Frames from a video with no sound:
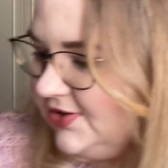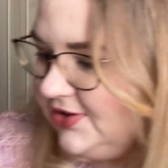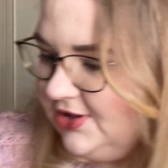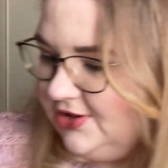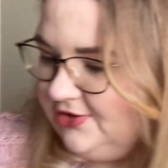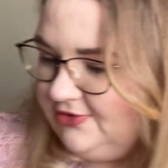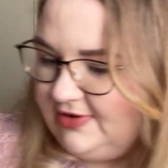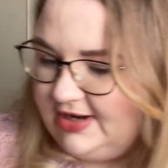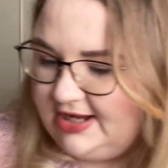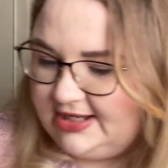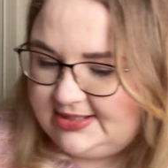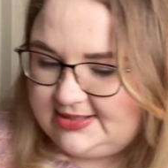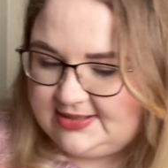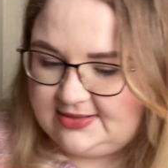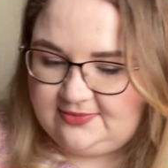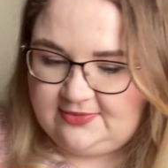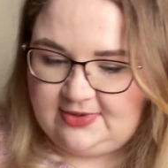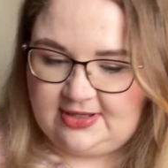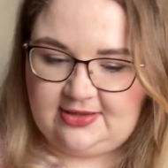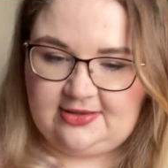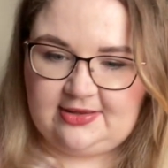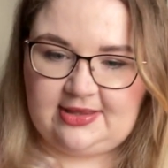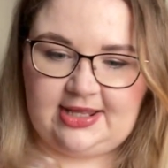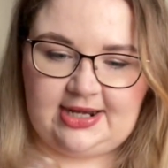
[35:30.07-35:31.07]
on the horizon.
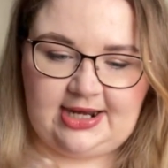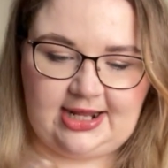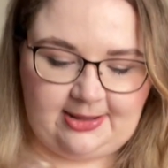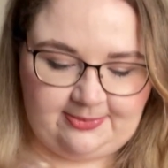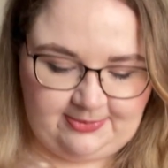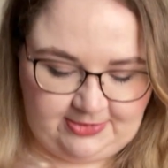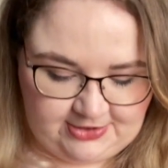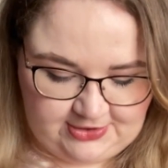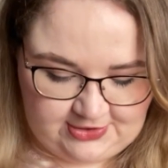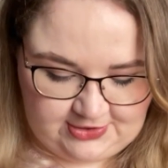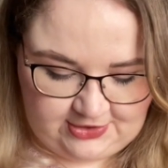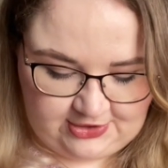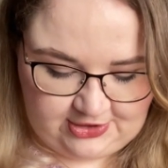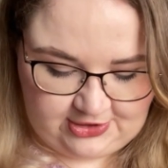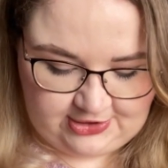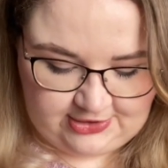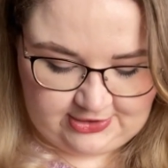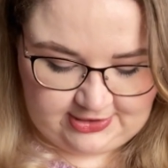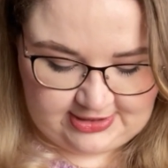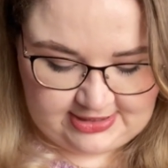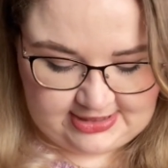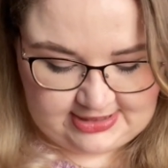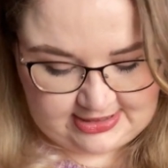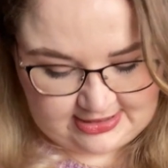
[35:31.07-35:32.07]
Whether that happens or not
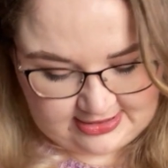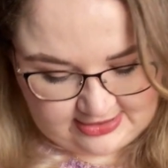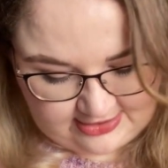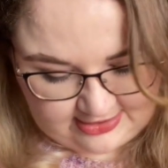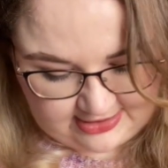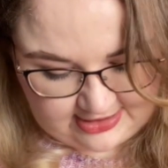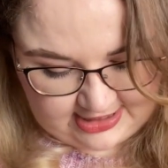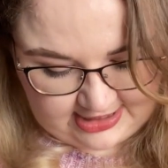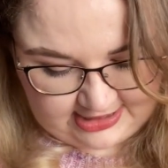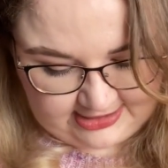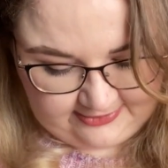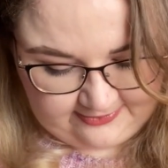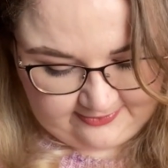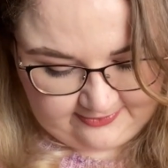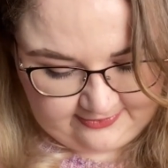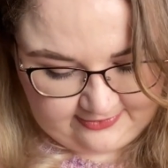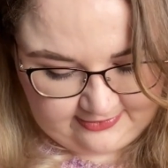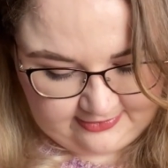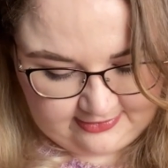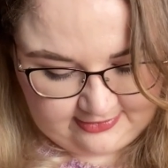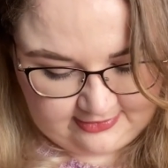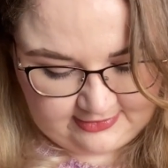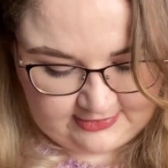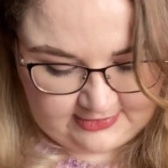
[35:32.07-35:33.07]
is another thing.
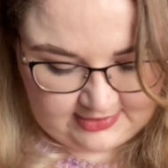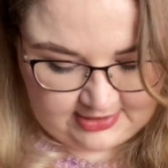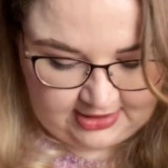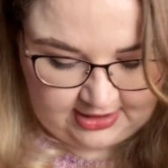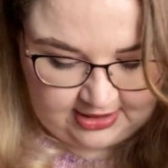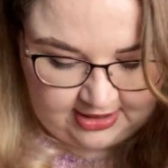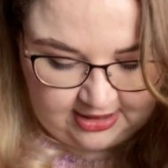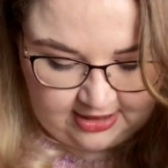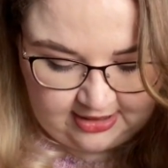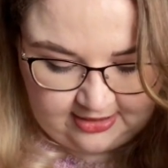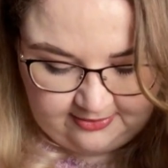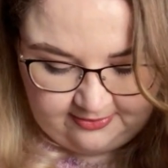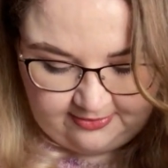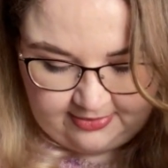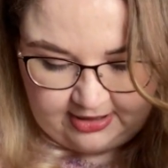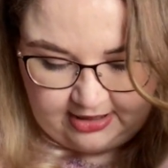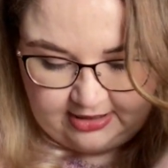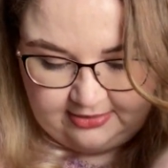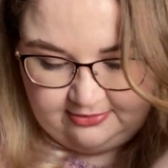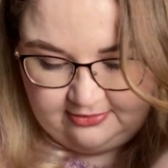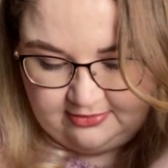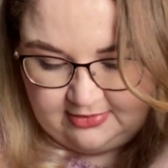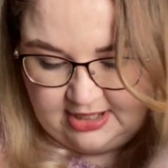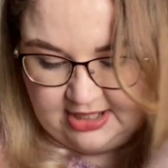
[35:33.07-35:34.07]

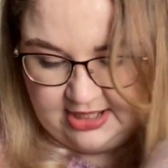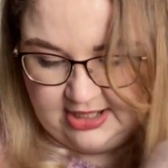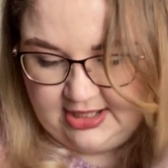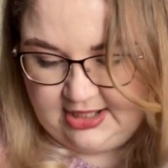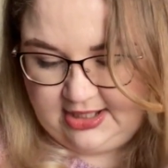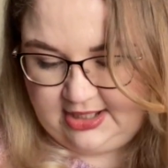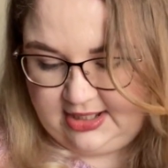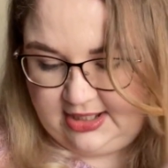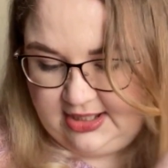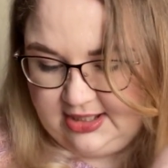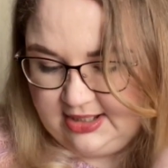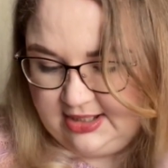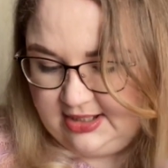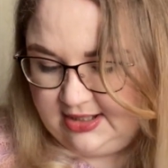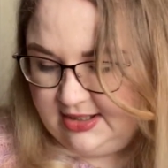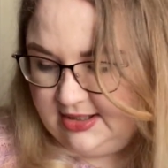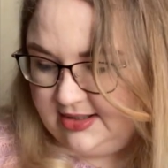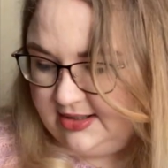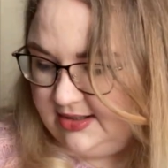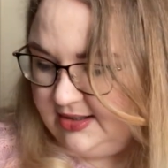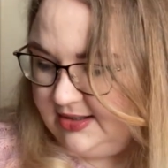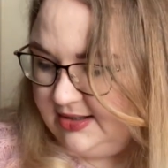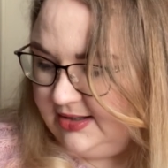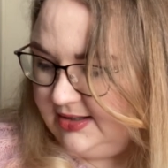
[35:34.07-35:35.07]
But my,
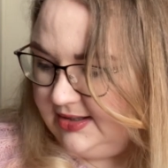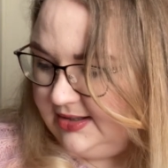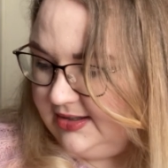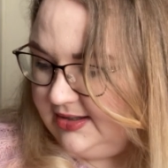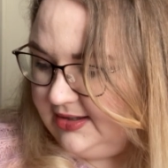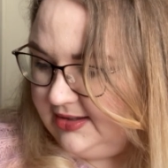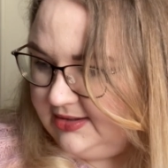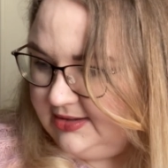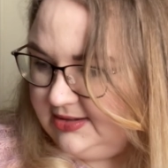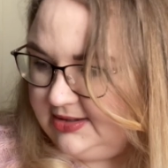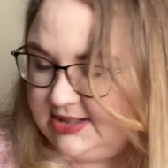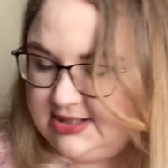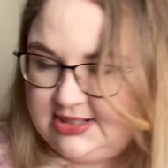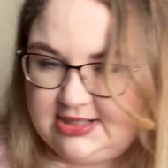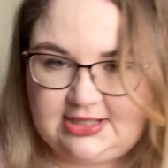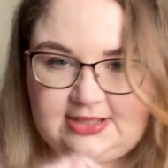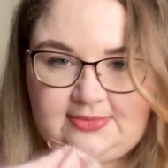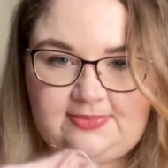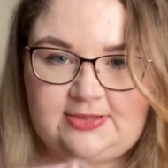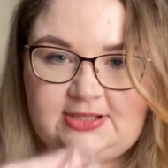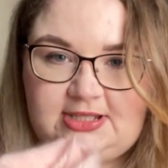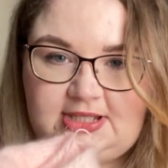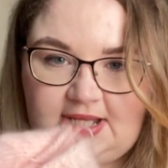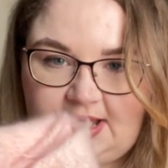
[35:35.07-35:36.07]
this is a
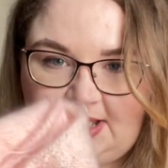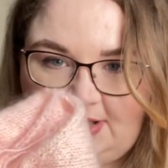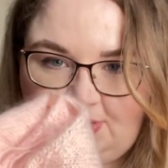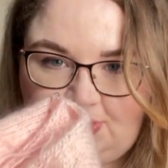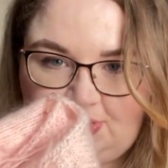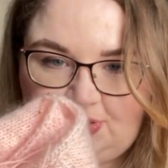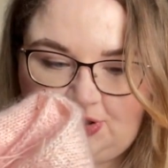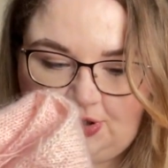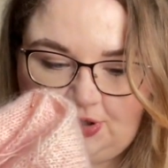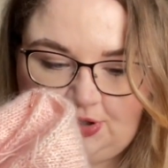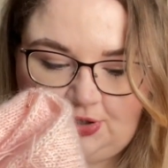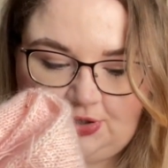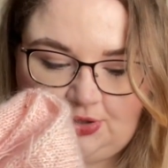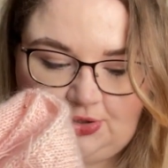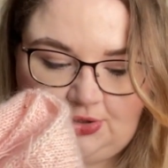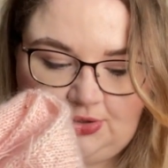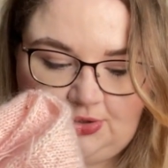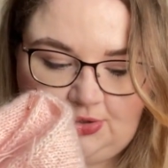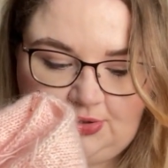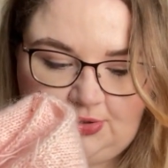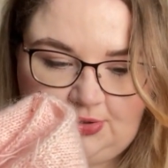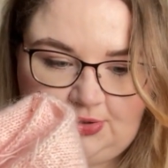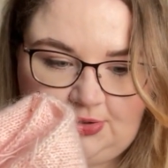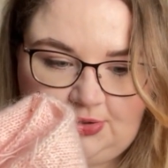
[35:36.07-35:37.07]
potential.
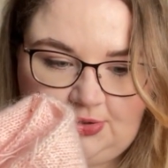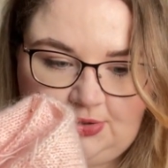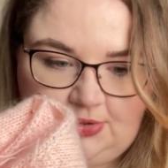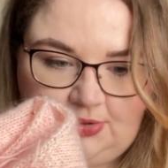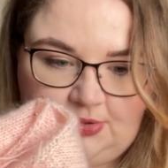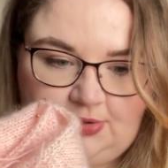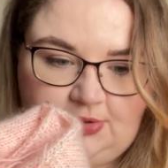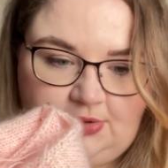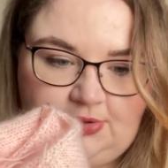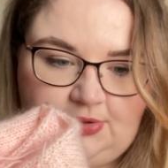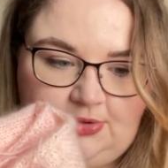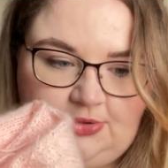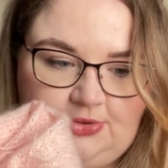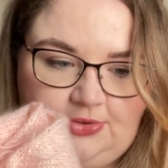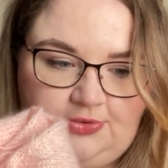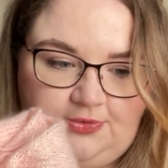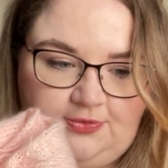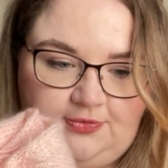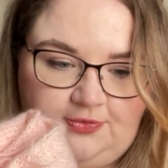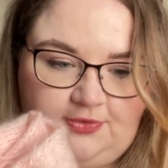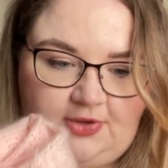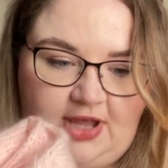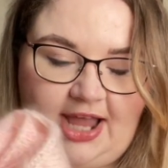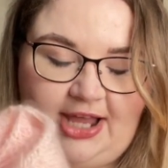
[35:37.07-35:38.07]

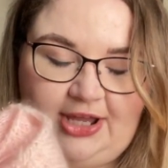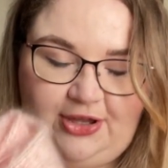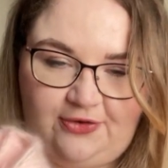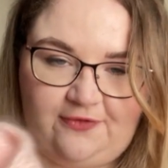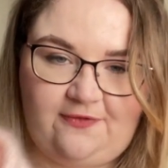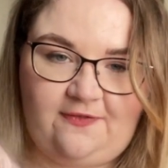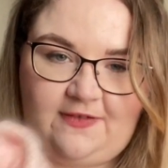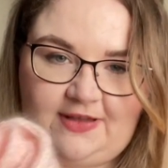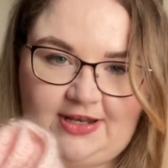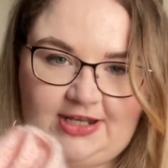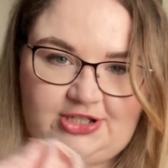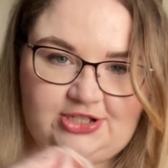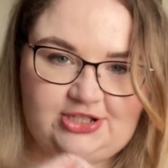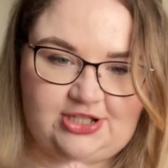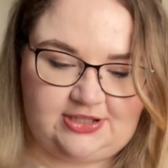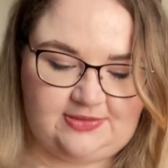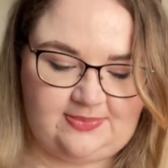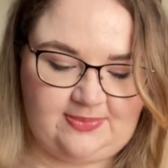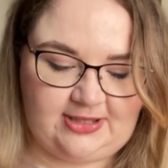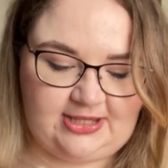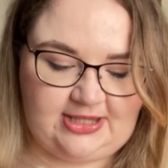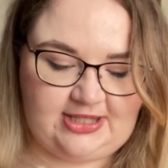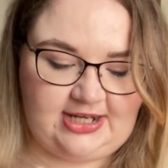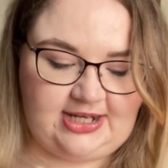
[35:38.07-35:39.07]
I could finish this
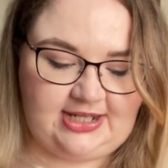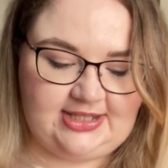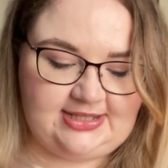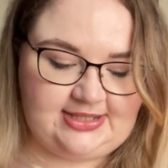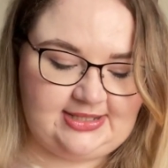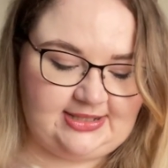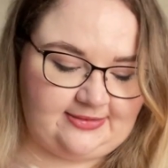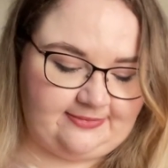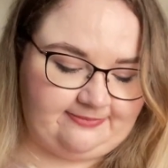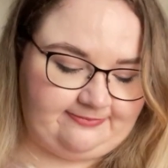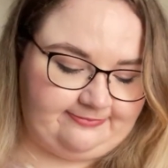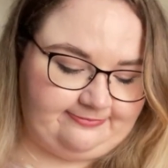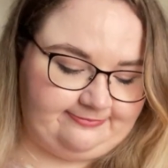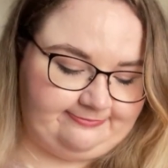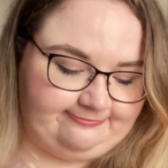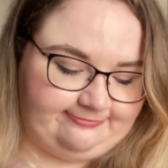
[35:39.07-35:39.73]
by the next time.